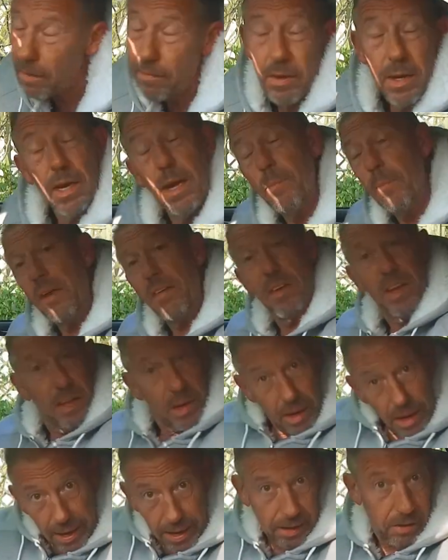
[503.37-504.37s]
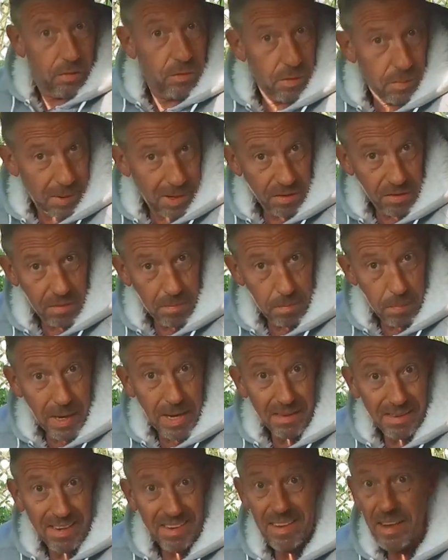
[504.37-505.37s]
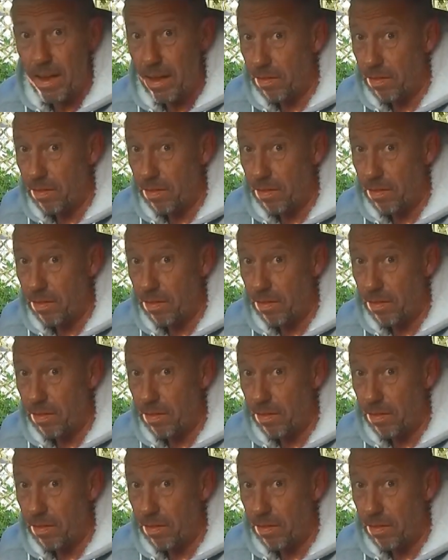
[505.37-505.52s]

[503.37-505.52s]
have a couple of little extra bits and pieces,